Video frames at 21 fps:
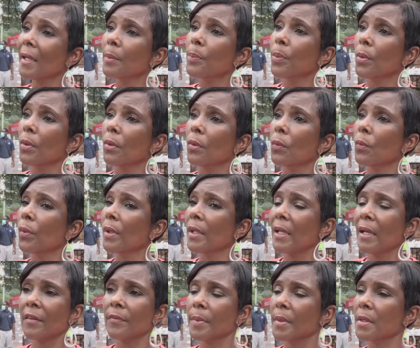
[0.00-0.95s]
April, we
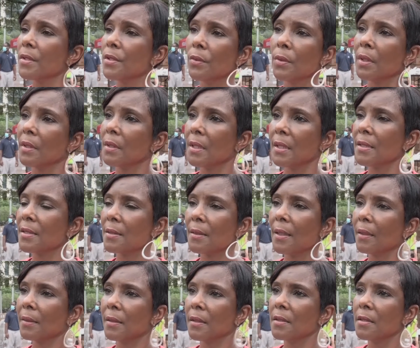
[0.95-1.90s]
have been doing things
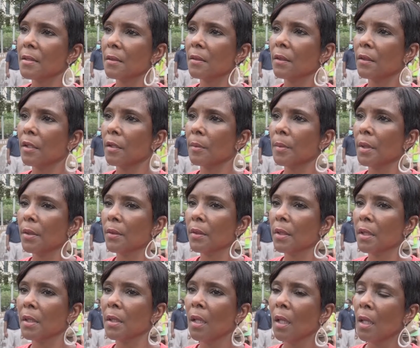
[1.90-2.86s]
like this in the
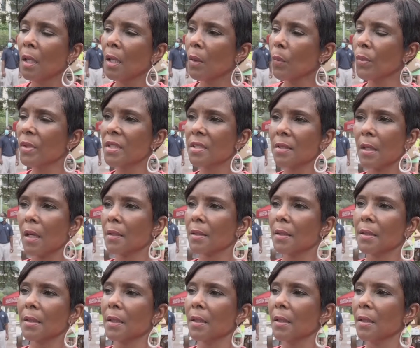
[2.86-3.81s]
community. We saw
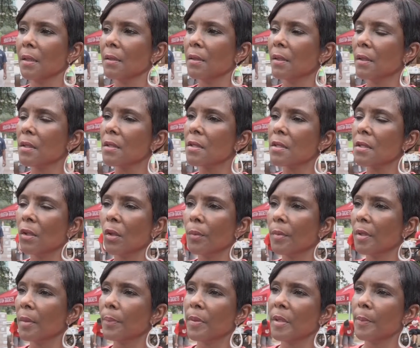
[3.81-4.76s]
the need. There are so
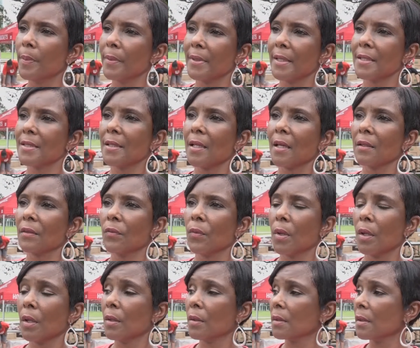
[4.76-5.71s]
many people that's out of
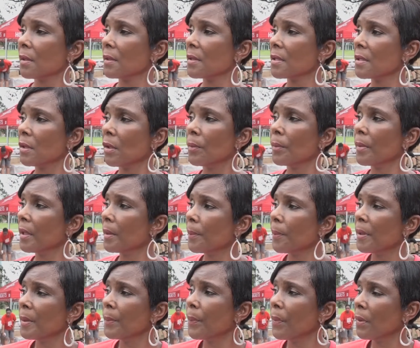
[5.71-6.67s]
work. There's so many
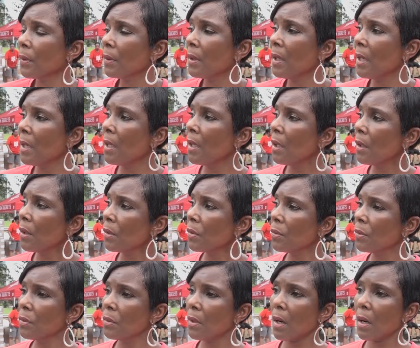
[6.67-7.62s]
people
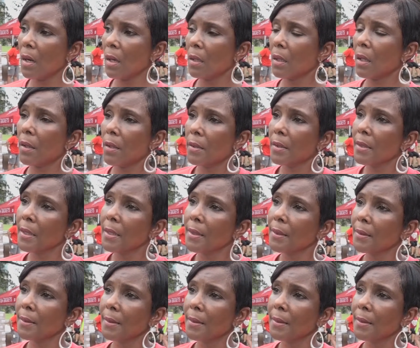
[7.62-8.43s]
who are hurting.